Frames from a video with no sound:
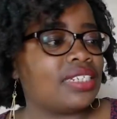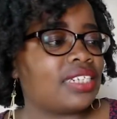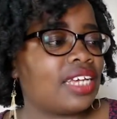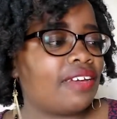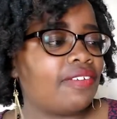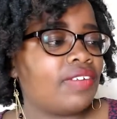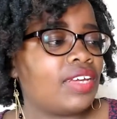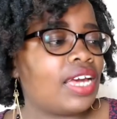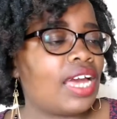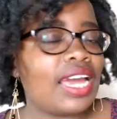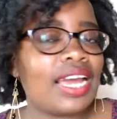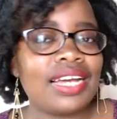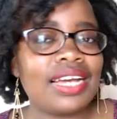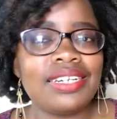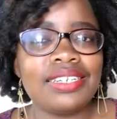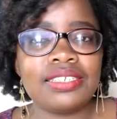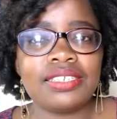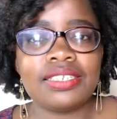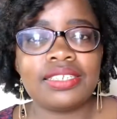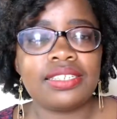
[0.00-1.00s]
I can't
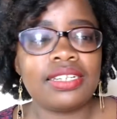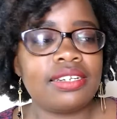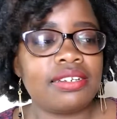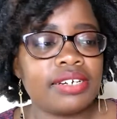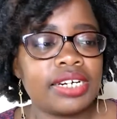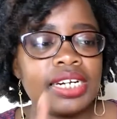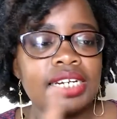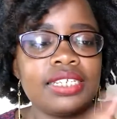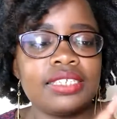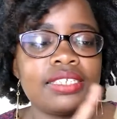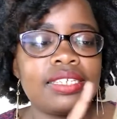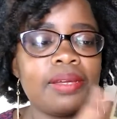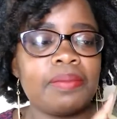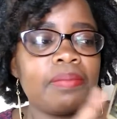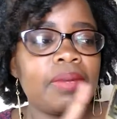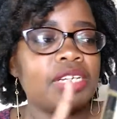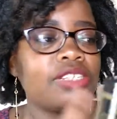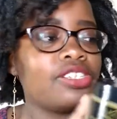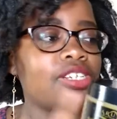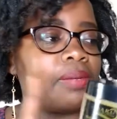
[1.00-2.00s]
really say
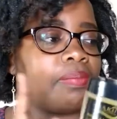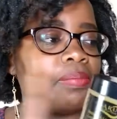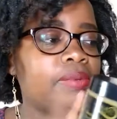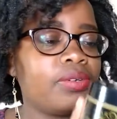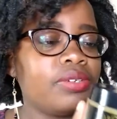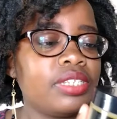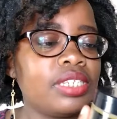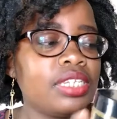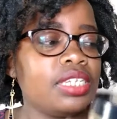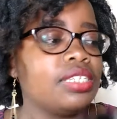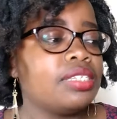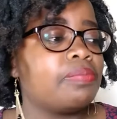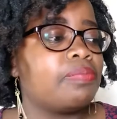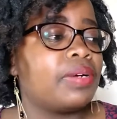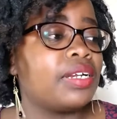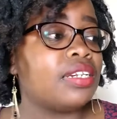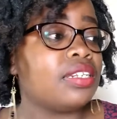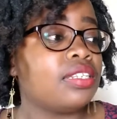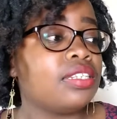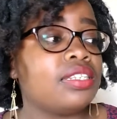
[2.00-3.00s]
much about this,
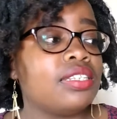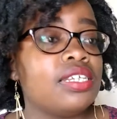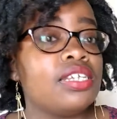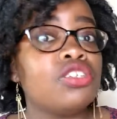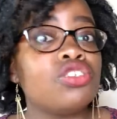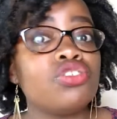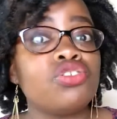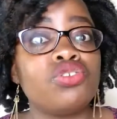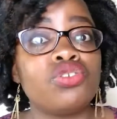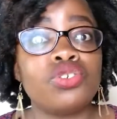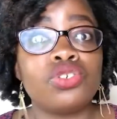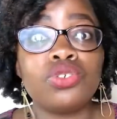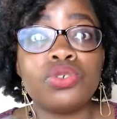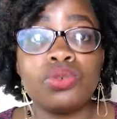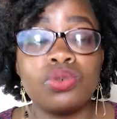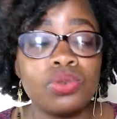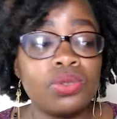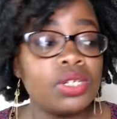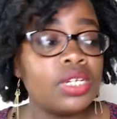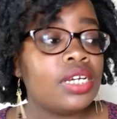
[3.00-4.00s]
but these
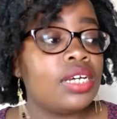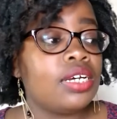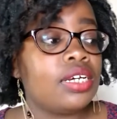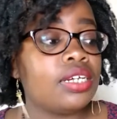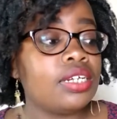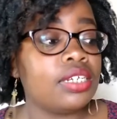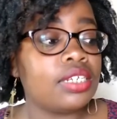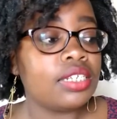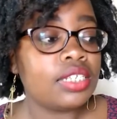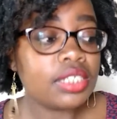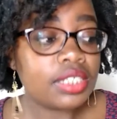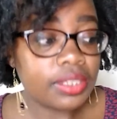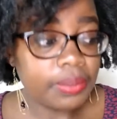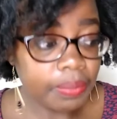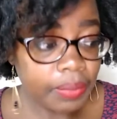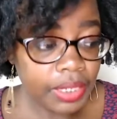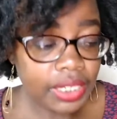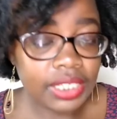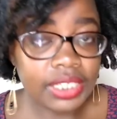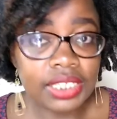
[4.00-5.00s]
two
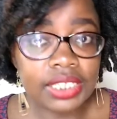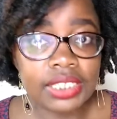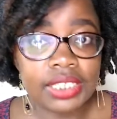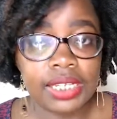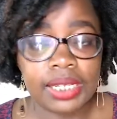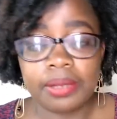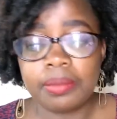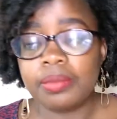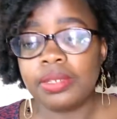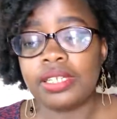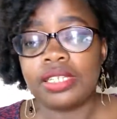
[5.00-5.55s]
smell the same.